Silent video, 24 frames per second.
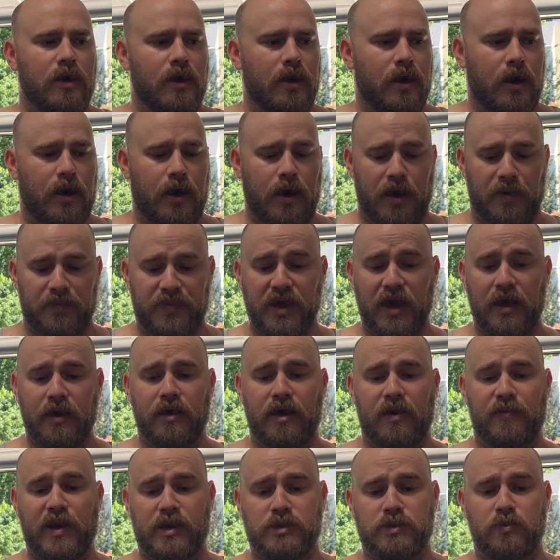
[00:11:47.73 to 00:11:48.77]
But yeah,
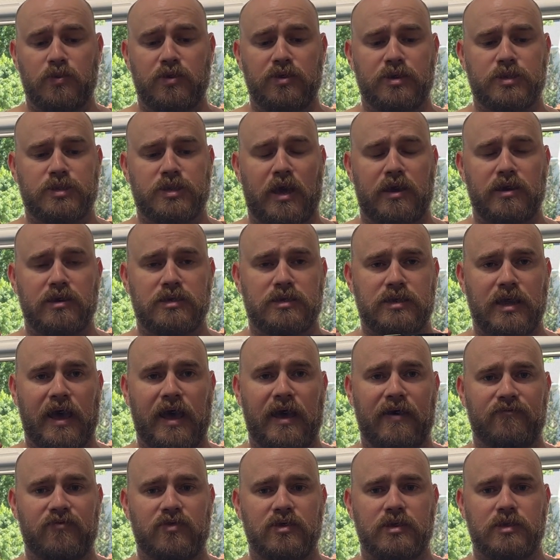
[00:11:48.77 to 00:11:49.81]
I'm actually really excited to
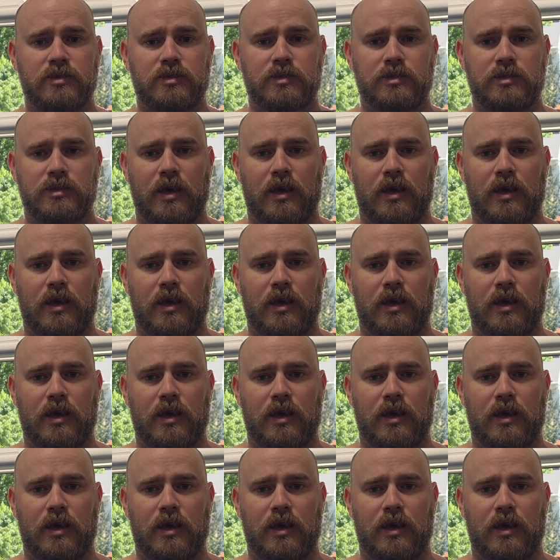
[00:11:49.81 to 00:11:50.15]
have this.